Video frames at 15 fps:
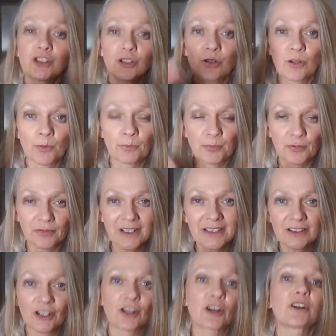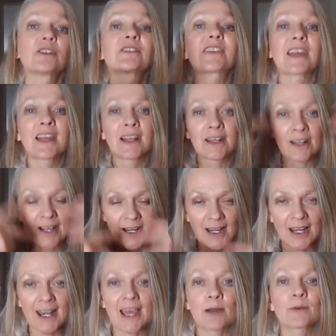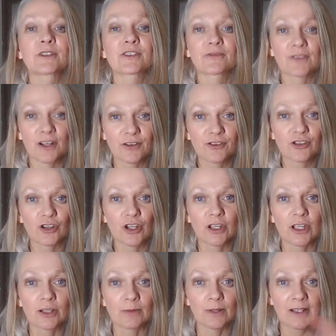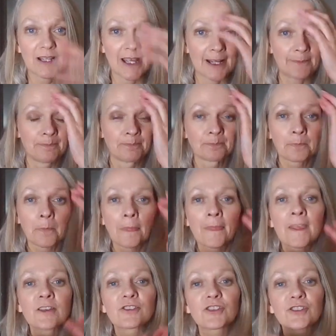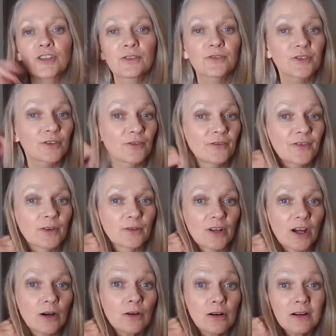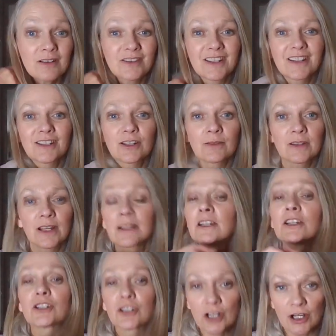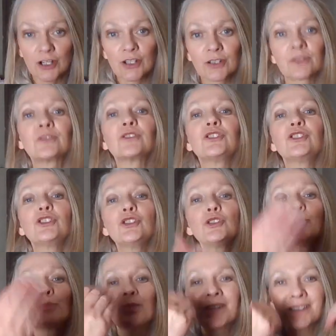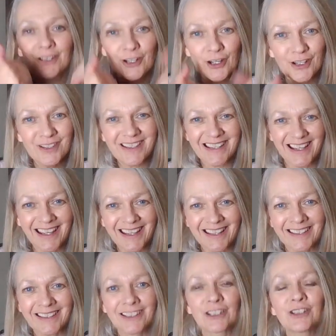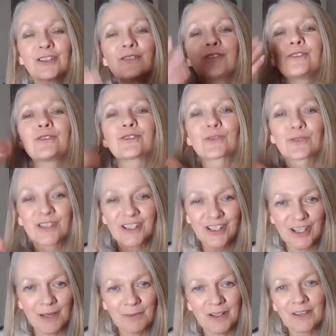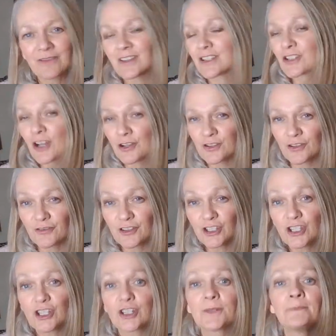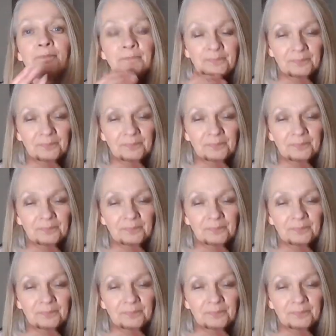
you can bring the codes in, allow it to flow through you, okay? So don't sort of feel like, oh, she's doing that. No, you bring the codes in, you use your discernment if these codes are for you,